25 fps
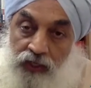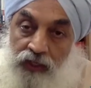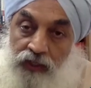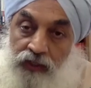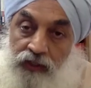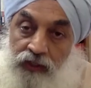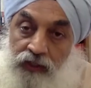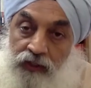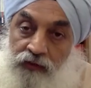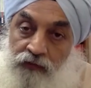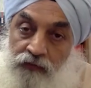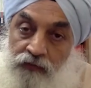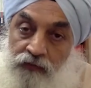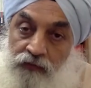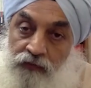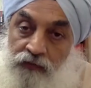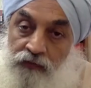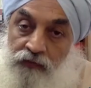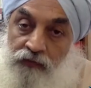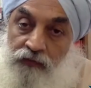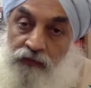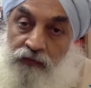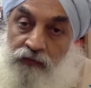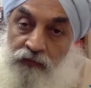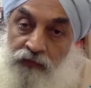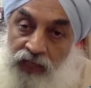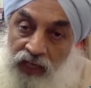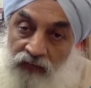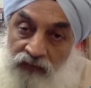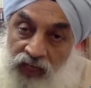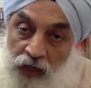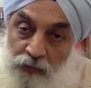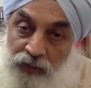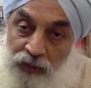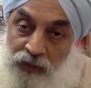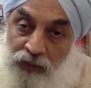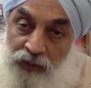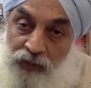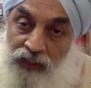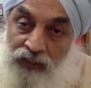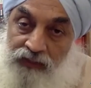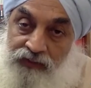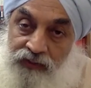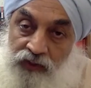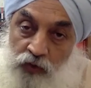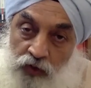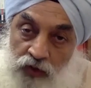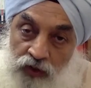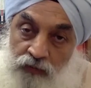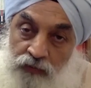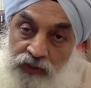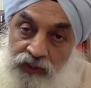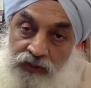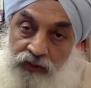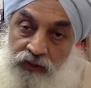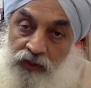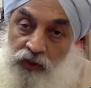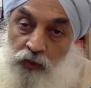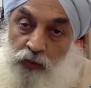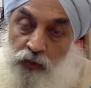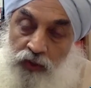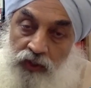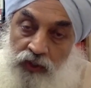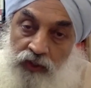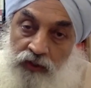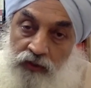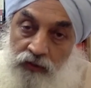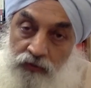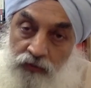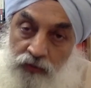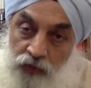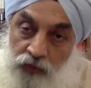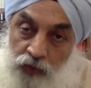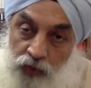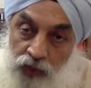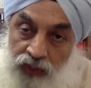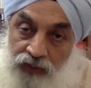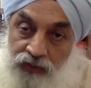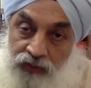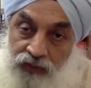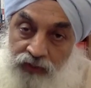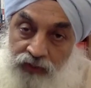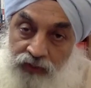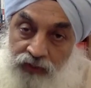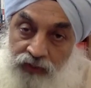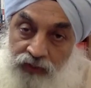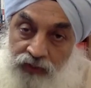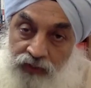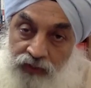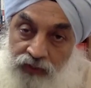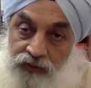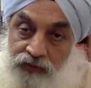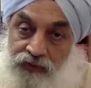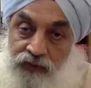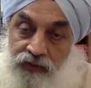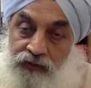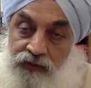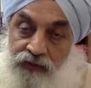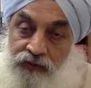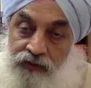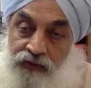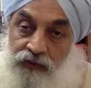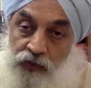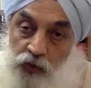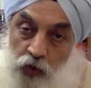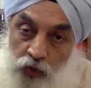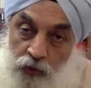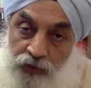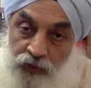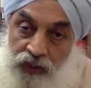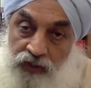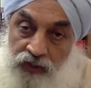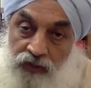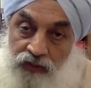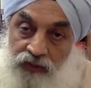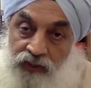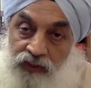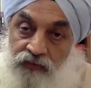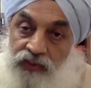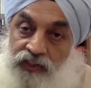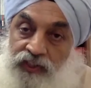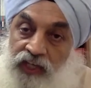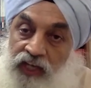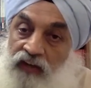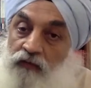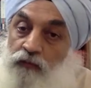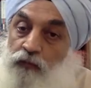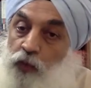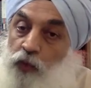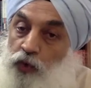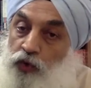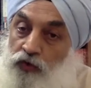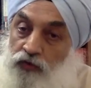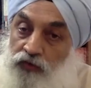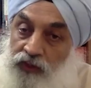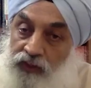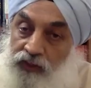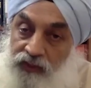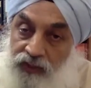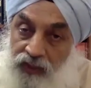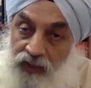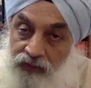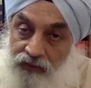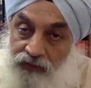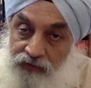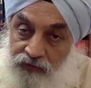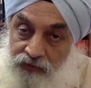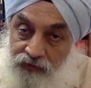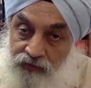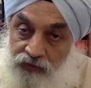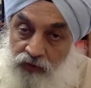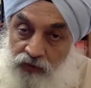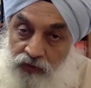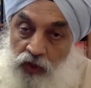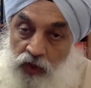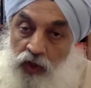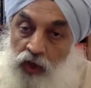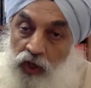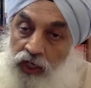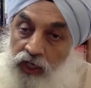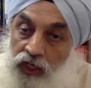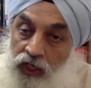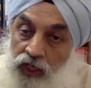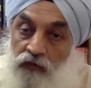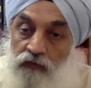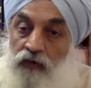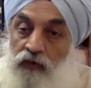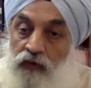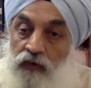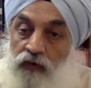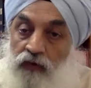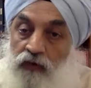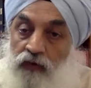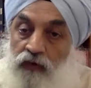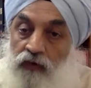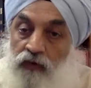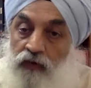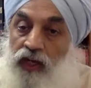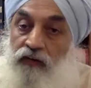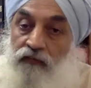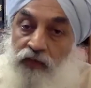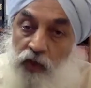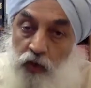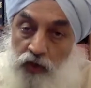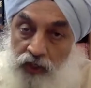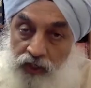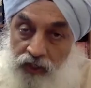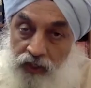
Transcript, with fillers: we have capitalist economies in the world, the United States, the European countries, which have both of these taxes in one way or another.